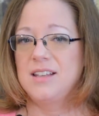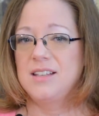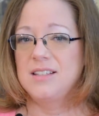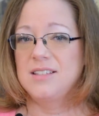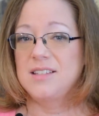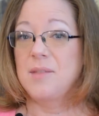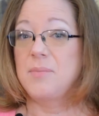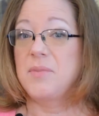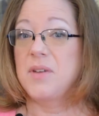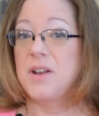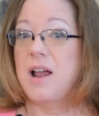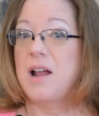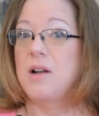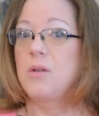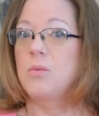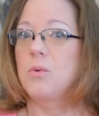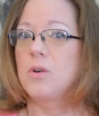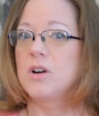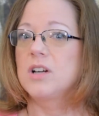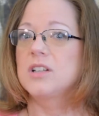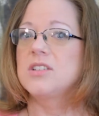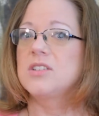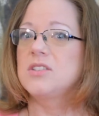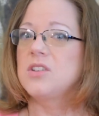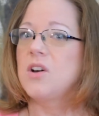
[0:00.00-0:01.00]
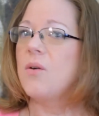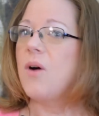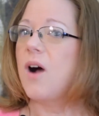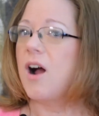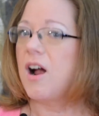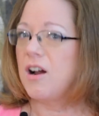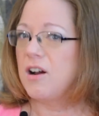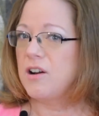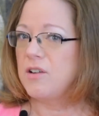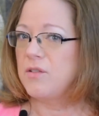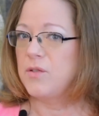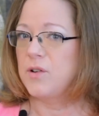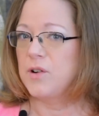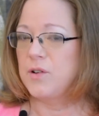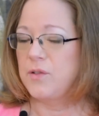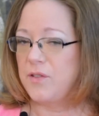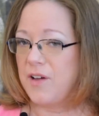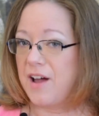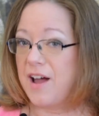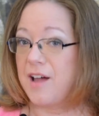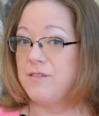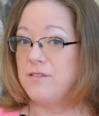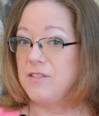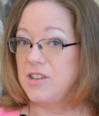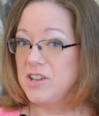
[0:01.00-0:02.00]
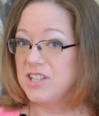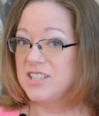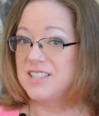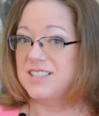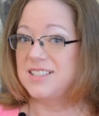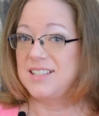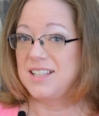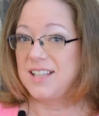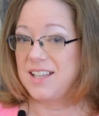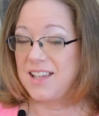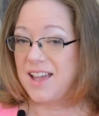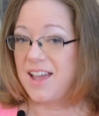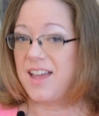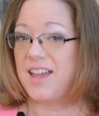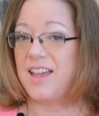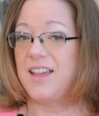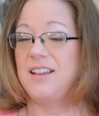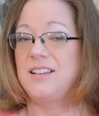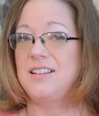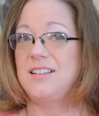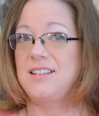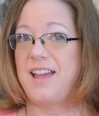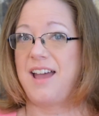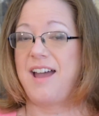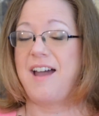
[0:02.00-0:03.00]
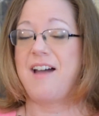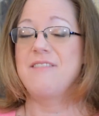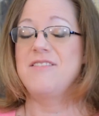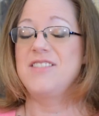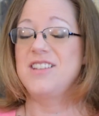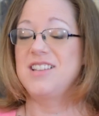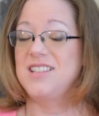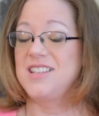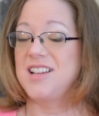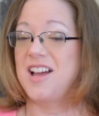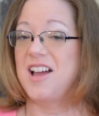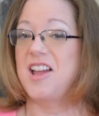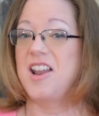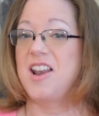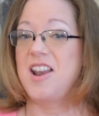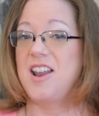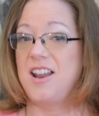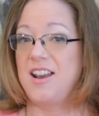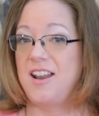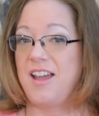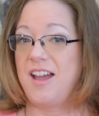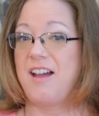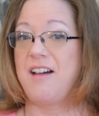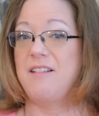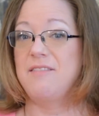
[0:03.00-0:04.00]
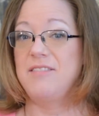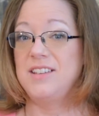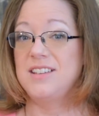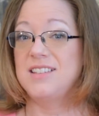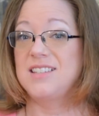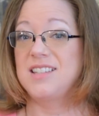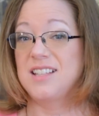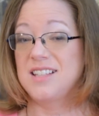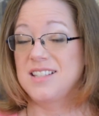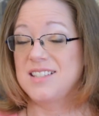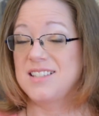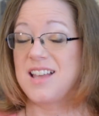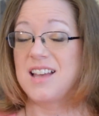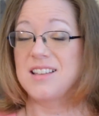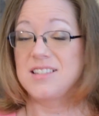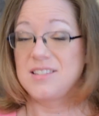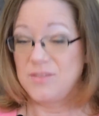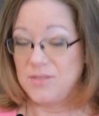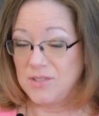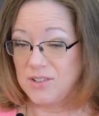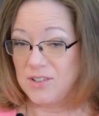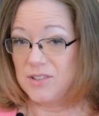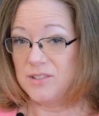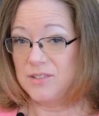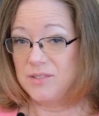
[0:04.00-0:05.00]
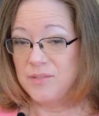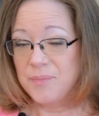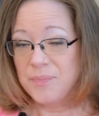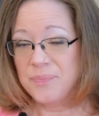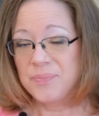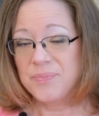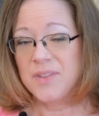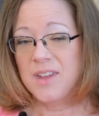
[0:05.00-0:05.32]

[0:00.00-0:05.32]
something I'd worked so hard for 5 years to get, to have it done and have it successful.